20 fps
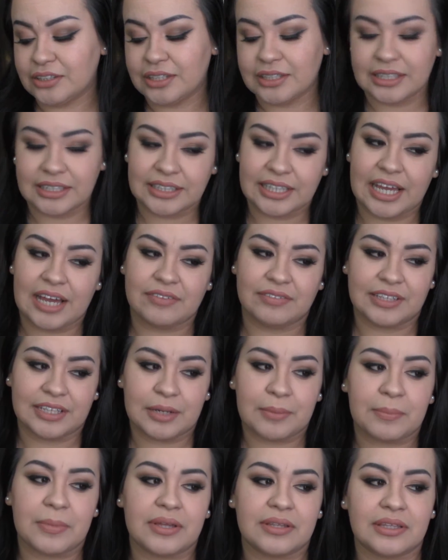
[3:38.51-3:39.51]
I think they have like a
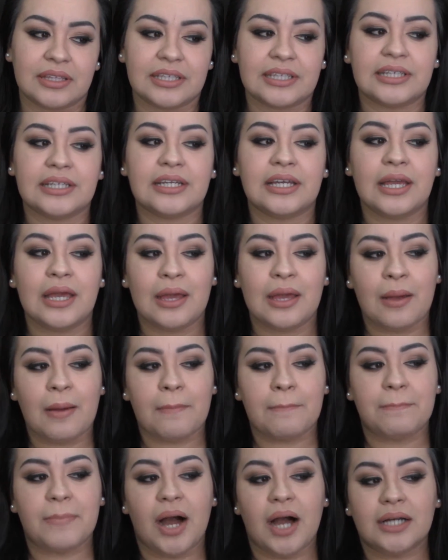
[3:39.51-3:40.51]
monthly
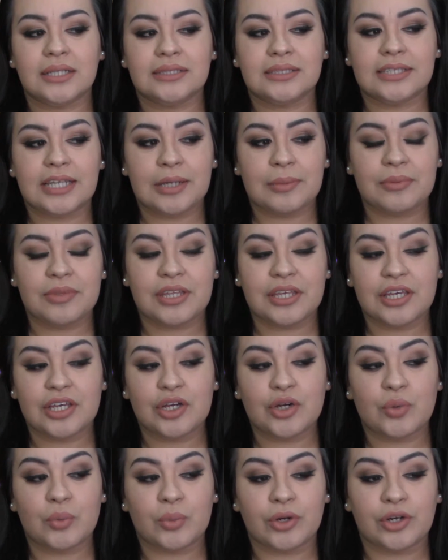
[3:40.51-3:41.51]
box type
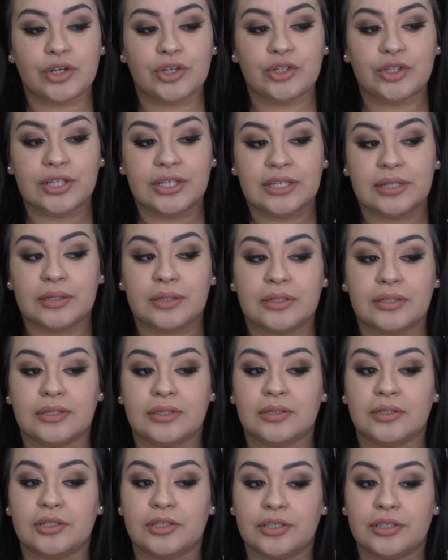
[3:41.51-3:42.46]
thing where you get a